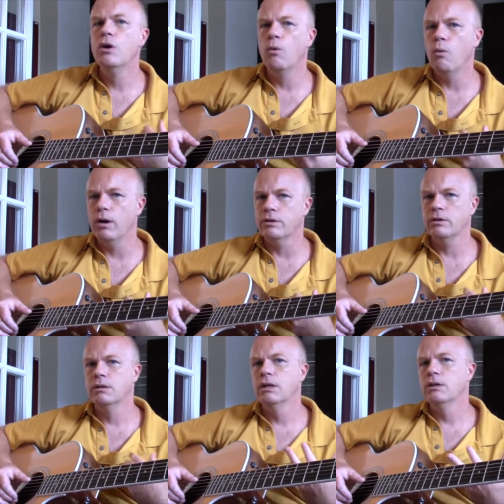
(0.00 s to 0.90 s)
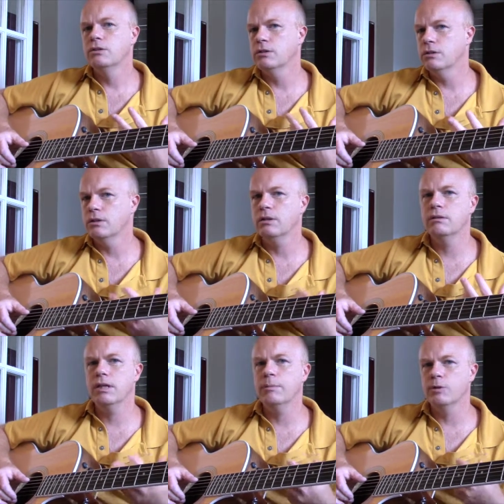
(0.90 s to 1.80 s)
want to
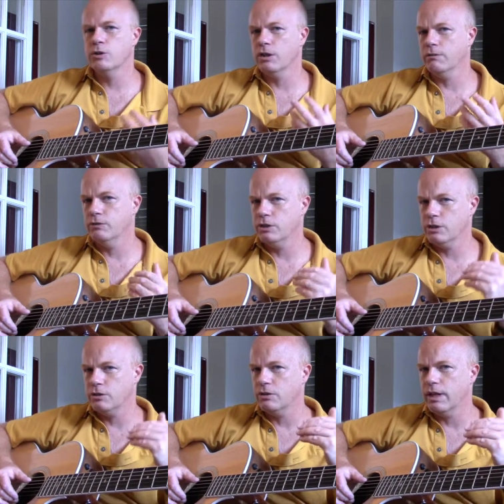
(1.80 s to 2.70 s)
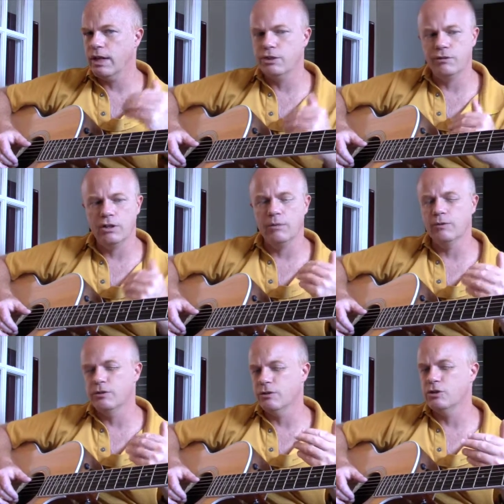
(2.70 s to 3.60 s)
keep yourself just on the edge of your comfort zone.